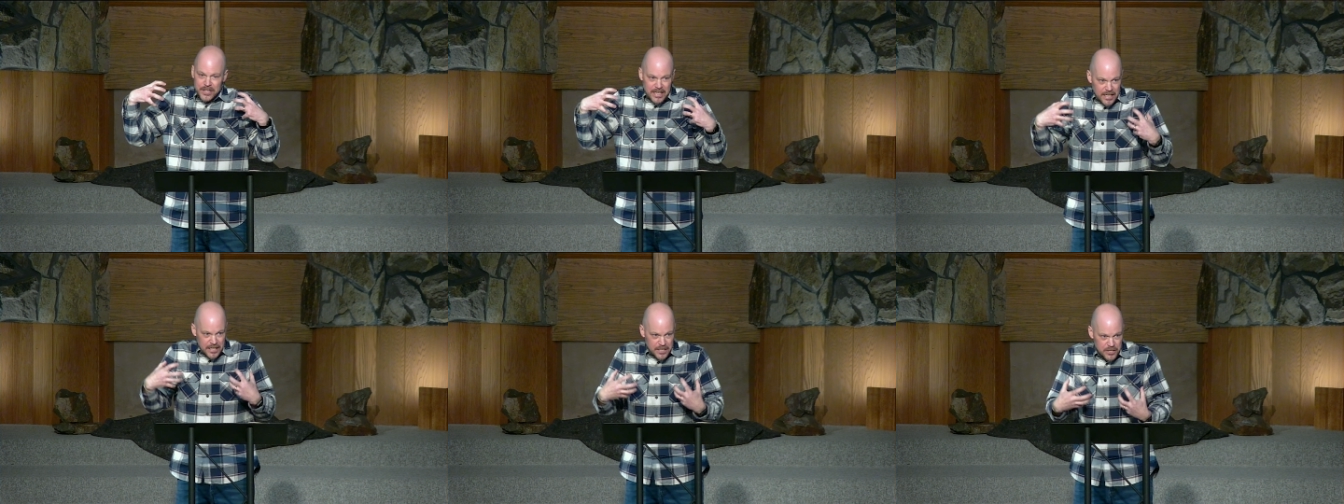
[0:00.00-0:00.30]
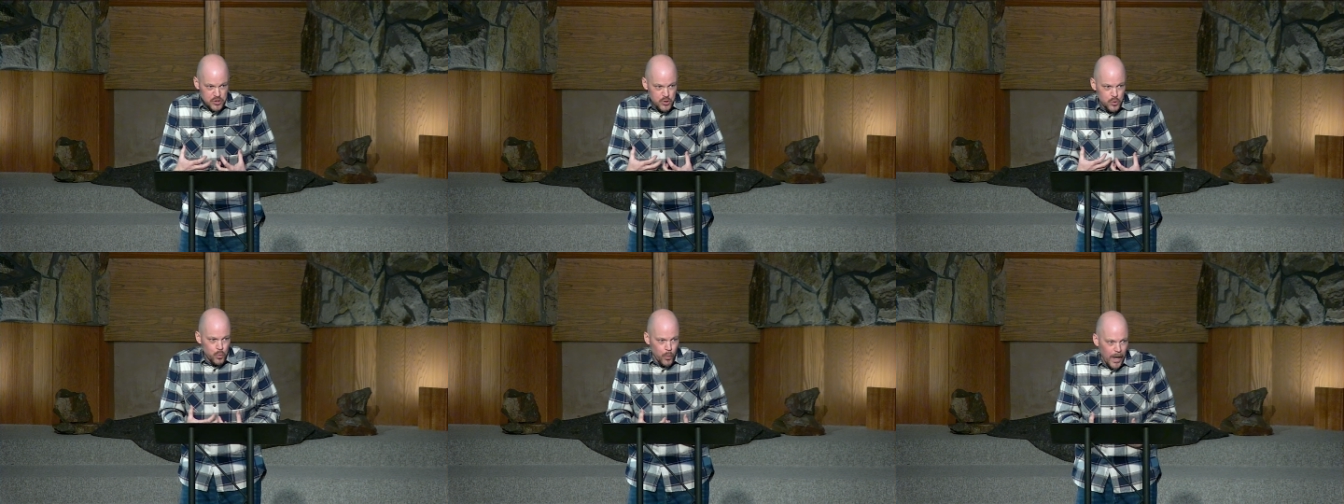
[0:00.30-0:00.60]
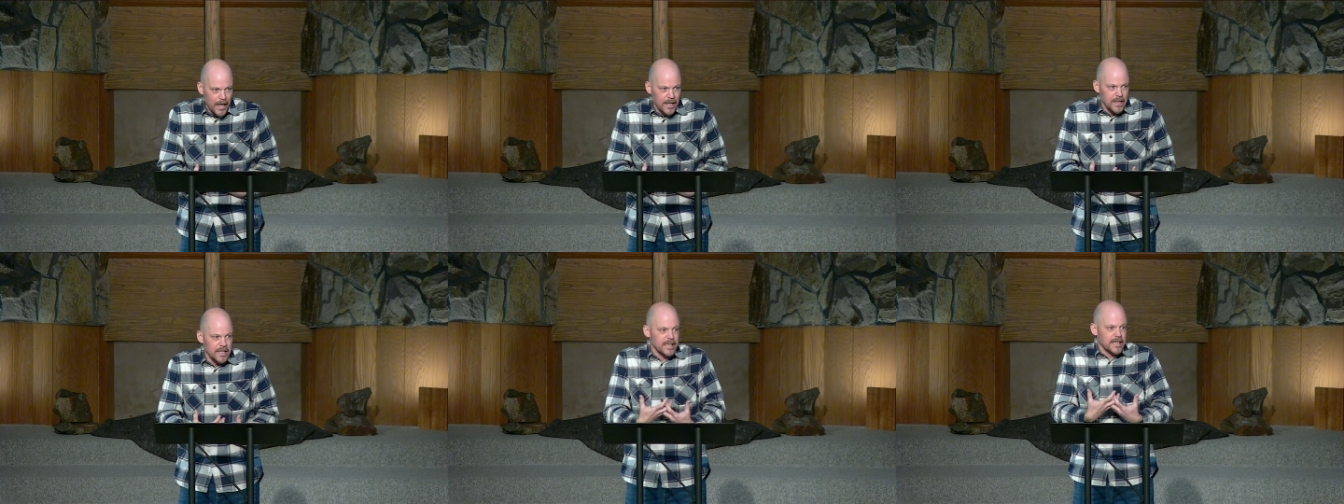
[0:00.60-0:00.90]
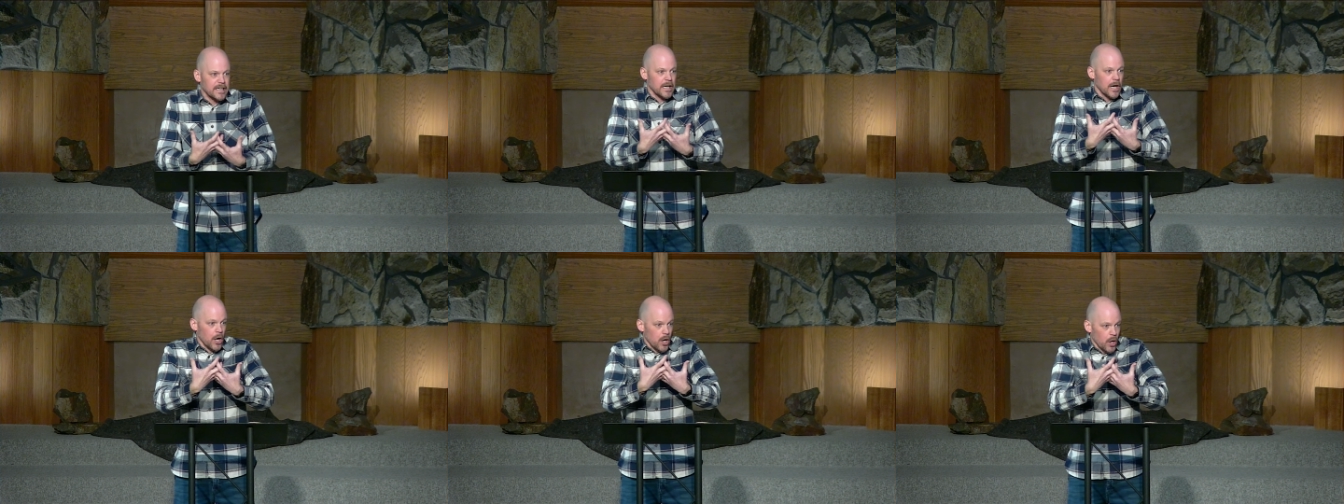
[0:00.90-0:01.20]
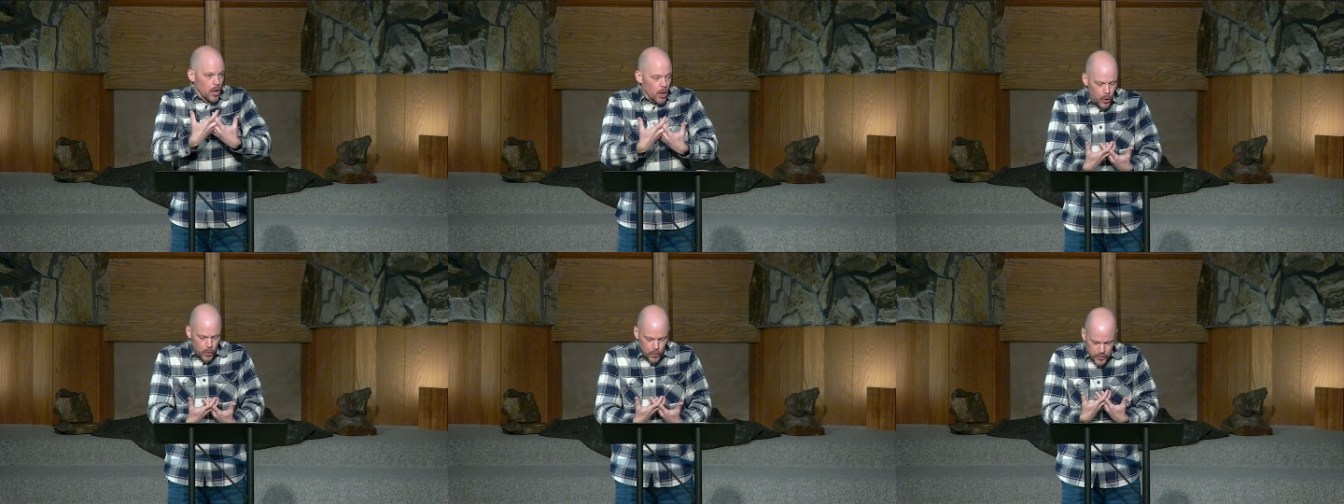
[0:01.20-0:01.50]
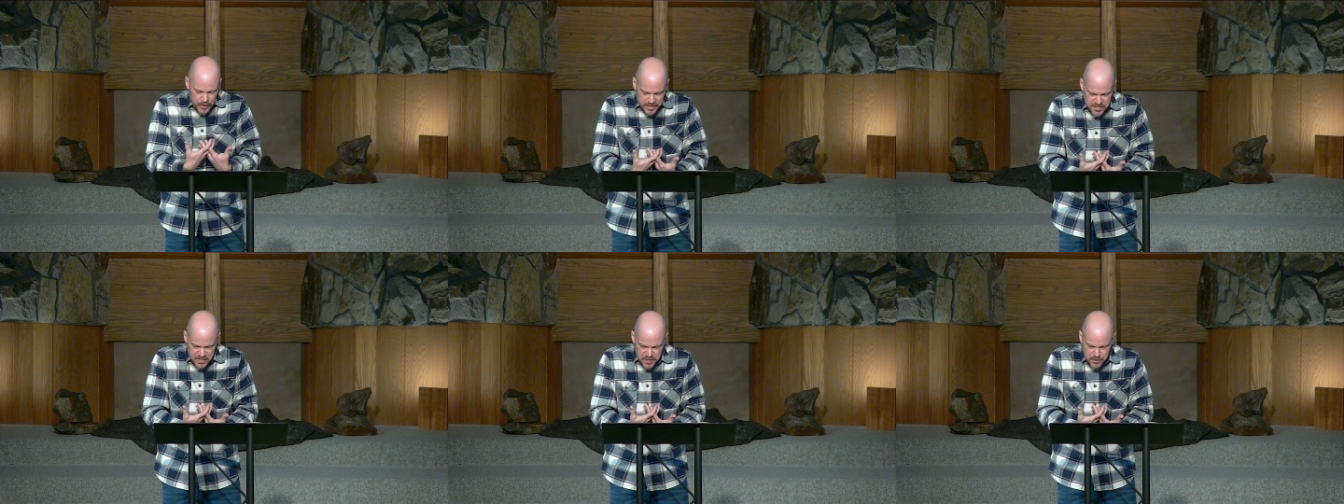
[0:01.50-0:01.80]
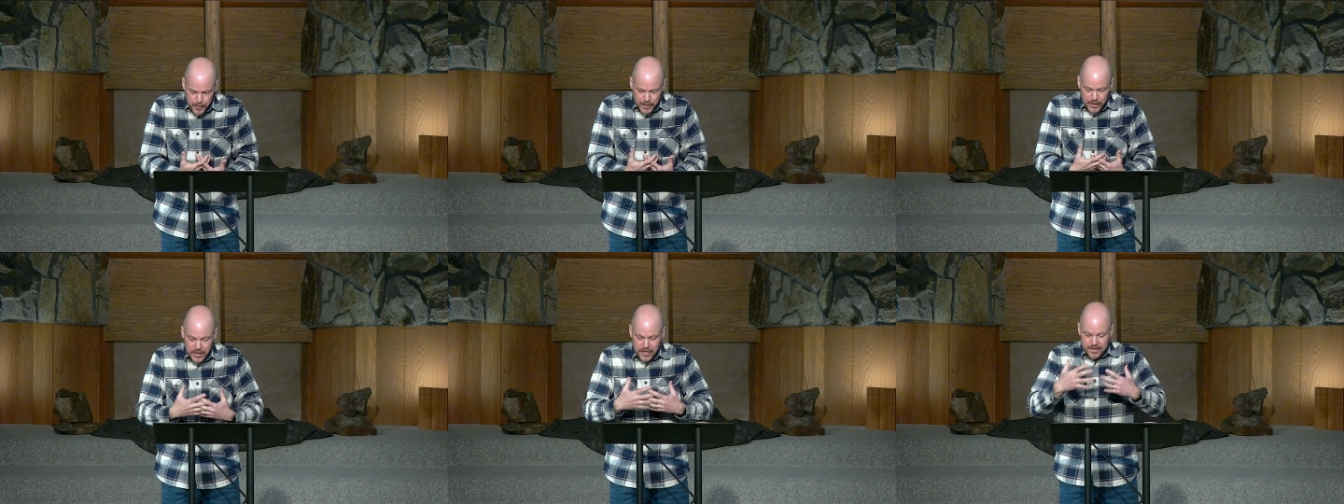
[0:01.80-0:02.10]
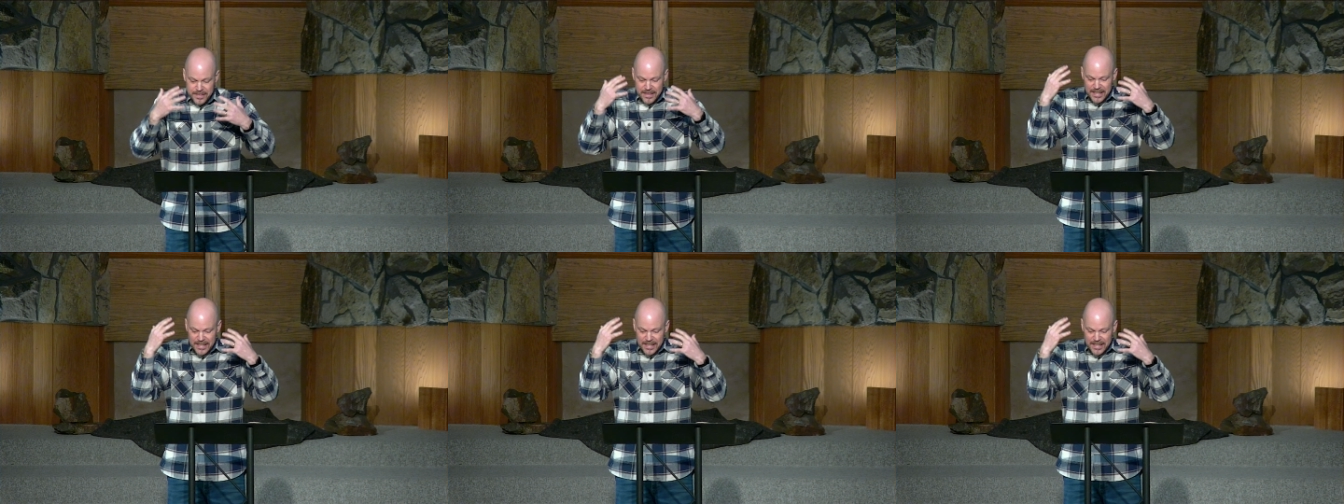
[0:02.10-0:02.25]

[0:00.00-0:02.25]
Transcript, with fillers: indwelling Holy Spirit,